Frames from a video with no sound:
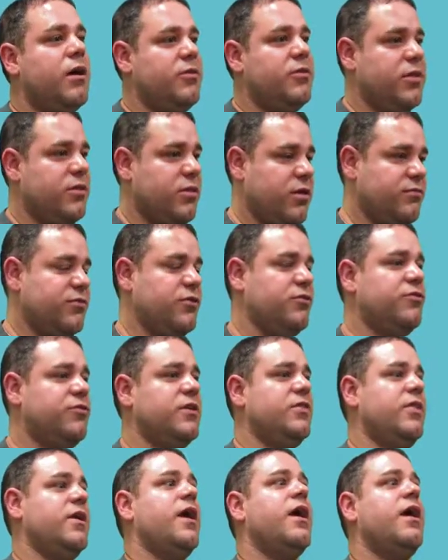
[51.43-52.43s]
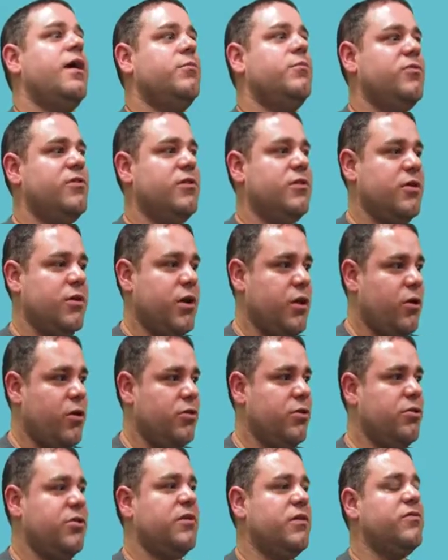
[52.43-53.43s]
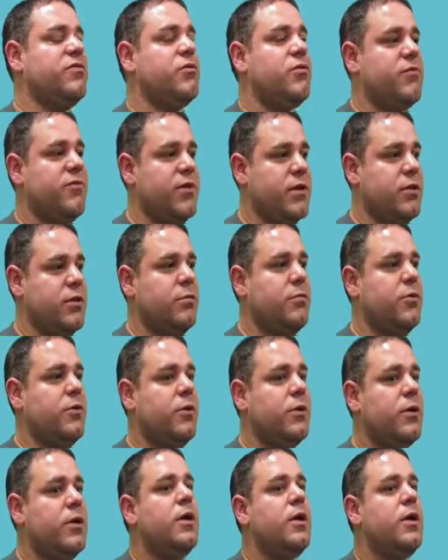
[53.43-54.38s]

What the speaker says: they love using the apps and all the things that are available.